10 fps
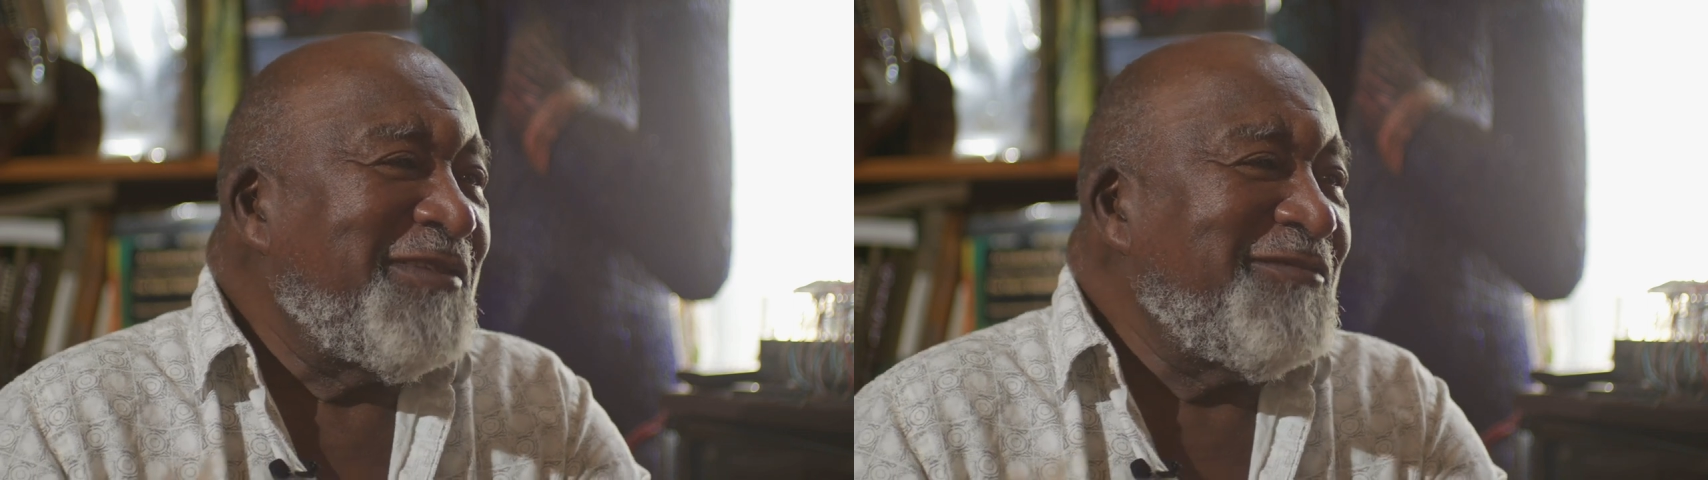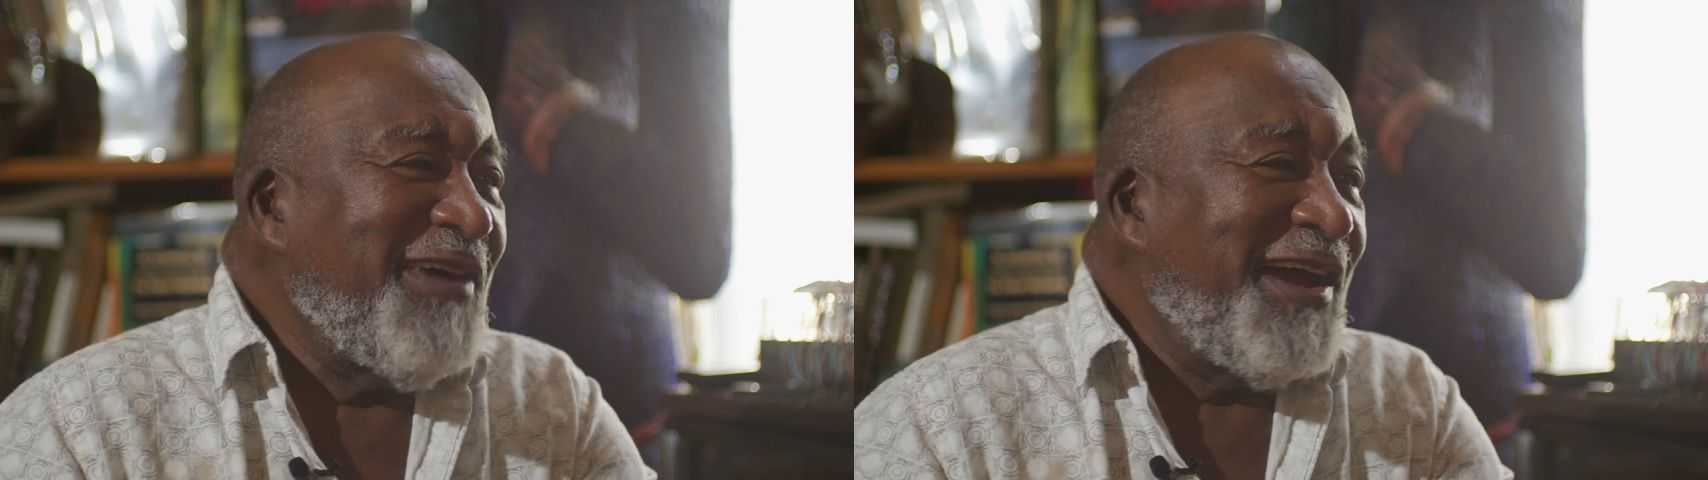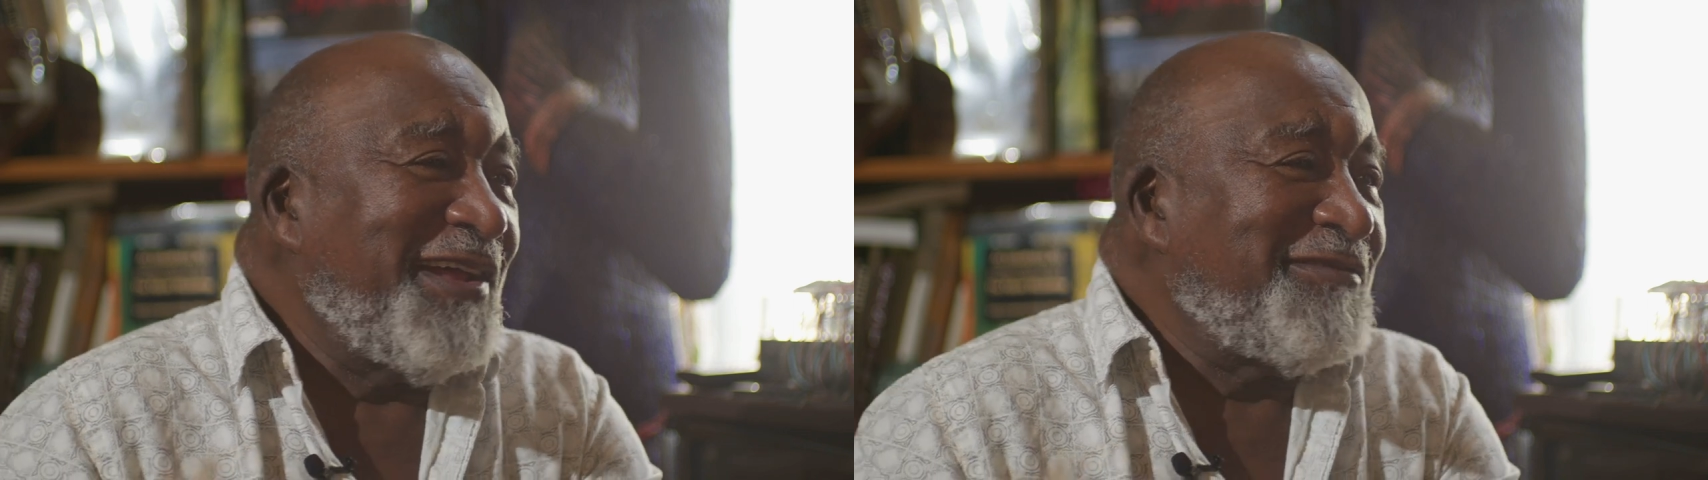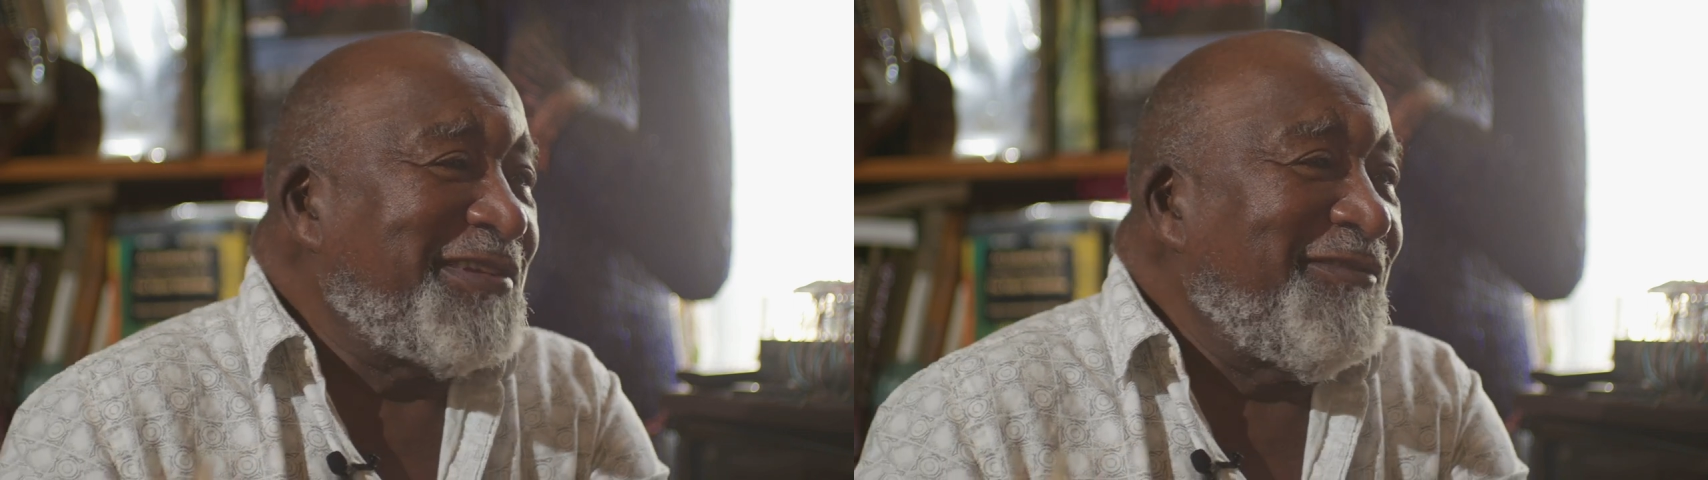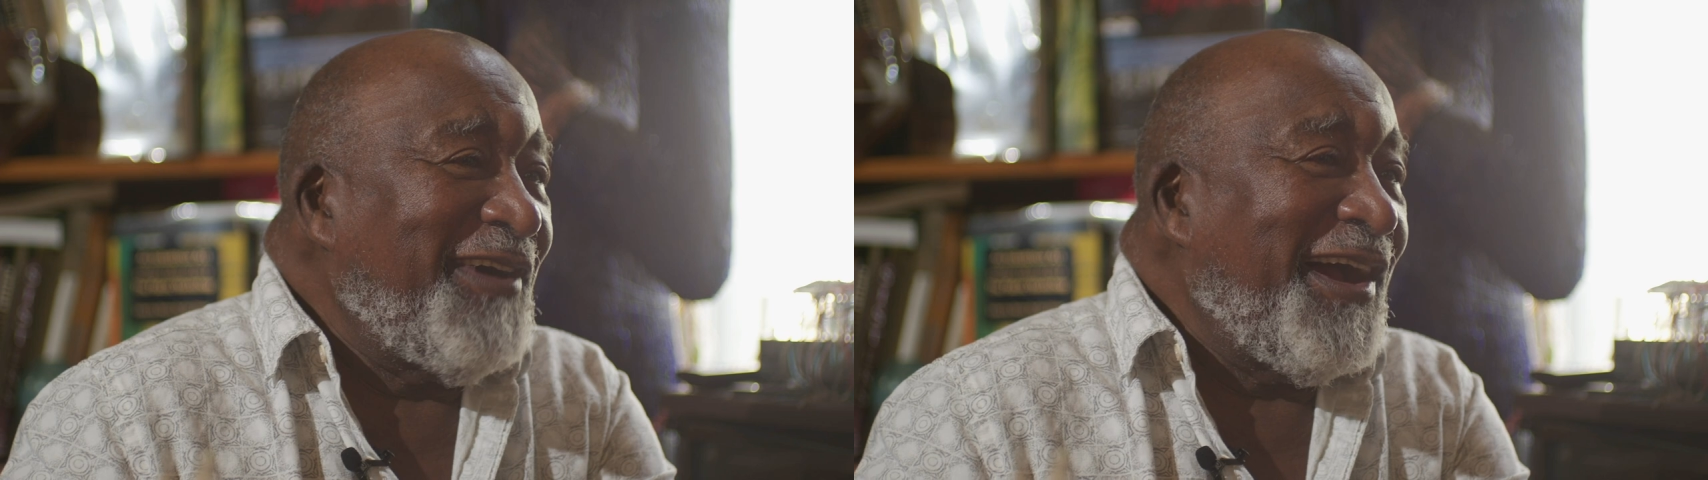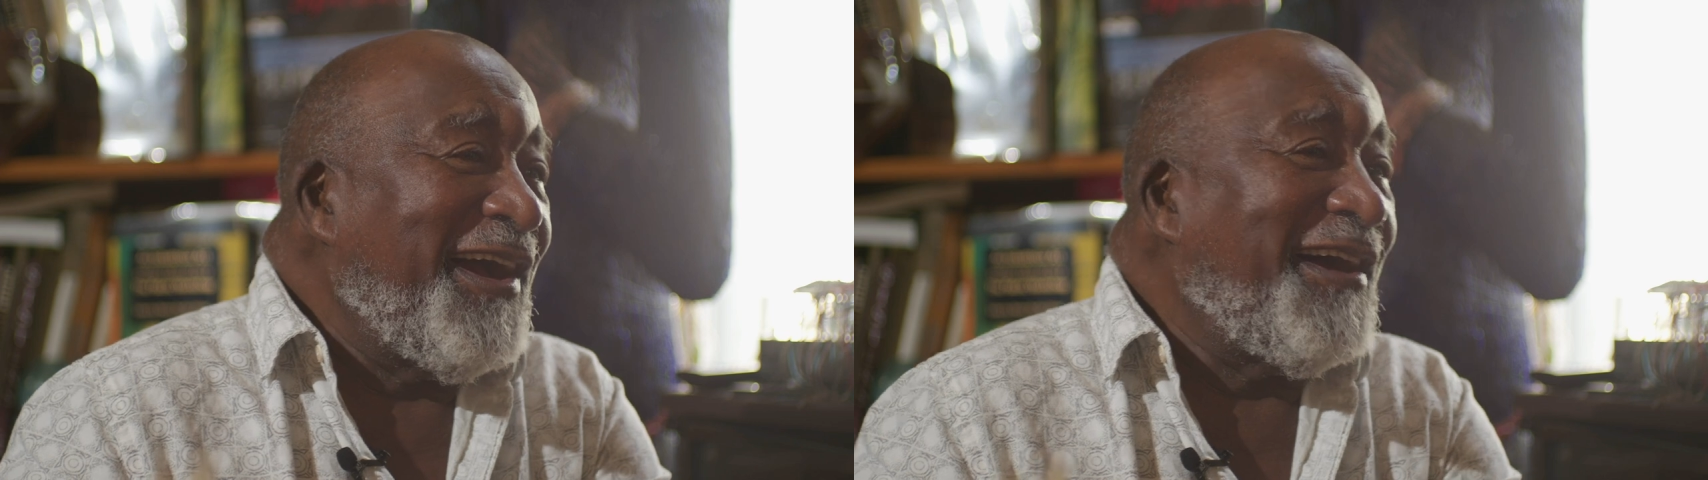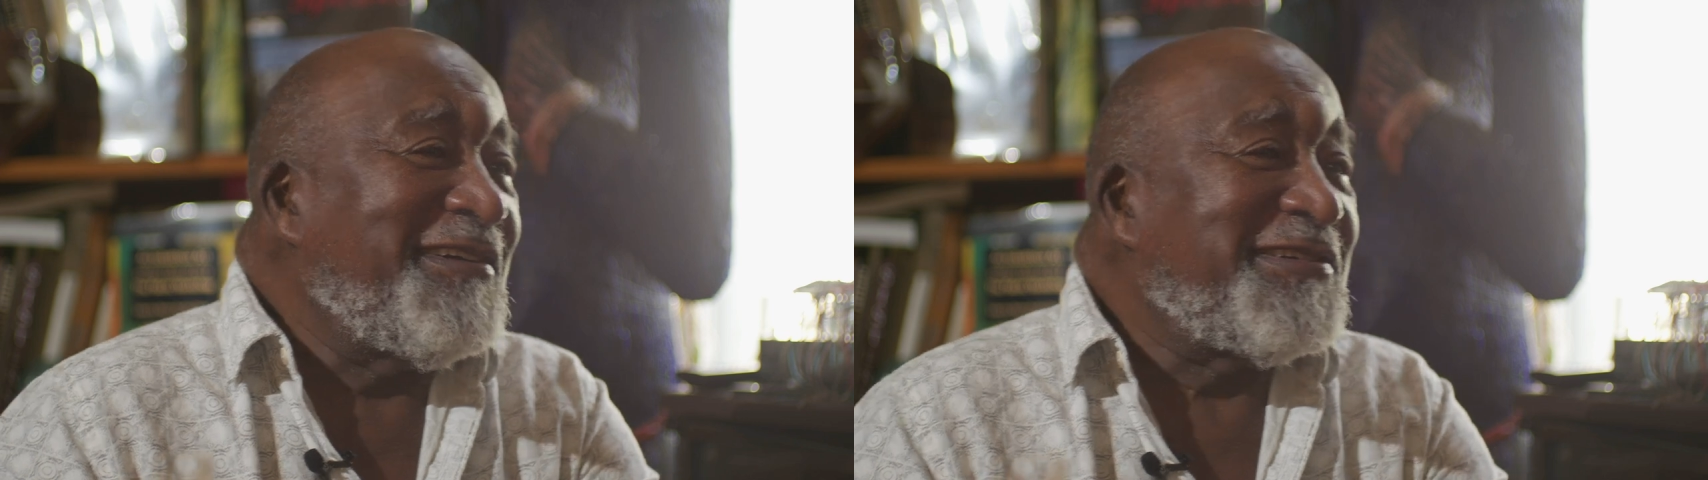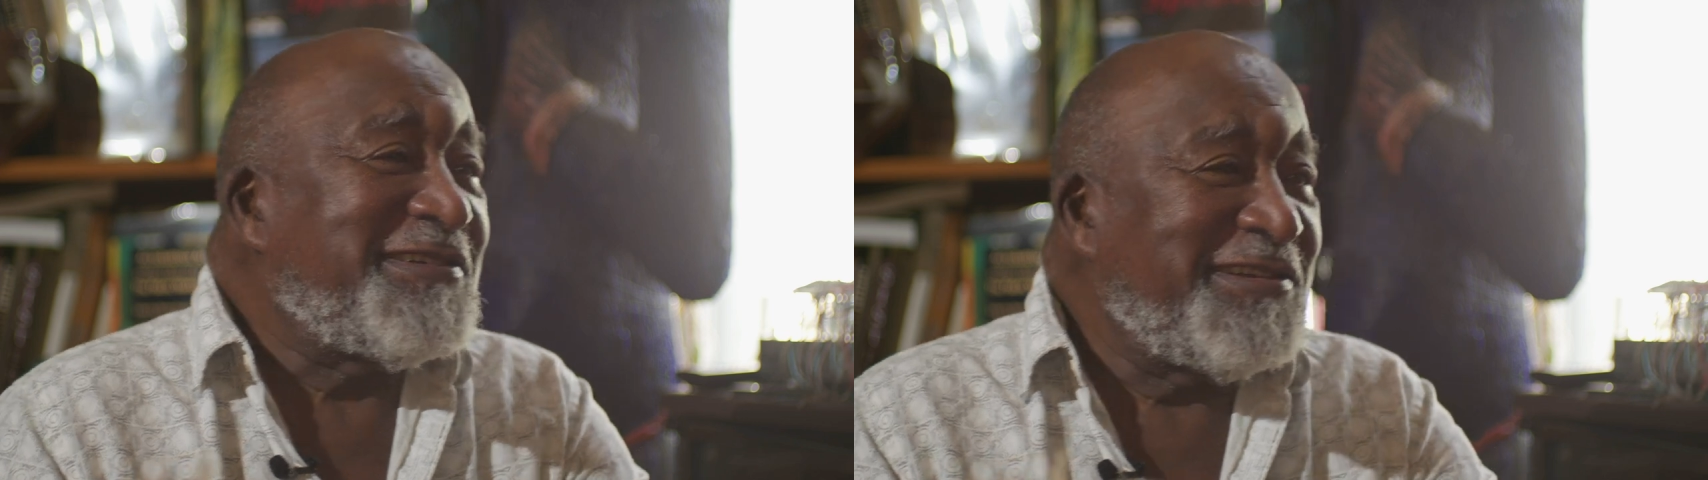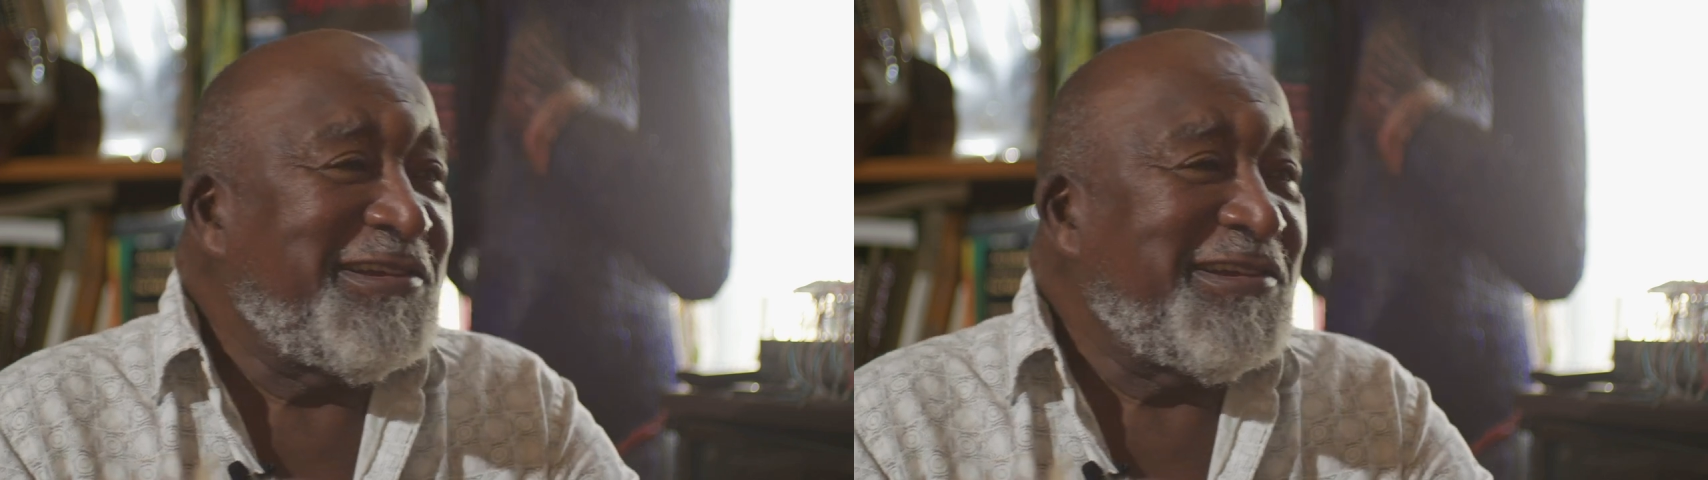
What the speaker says: Bat up to my house,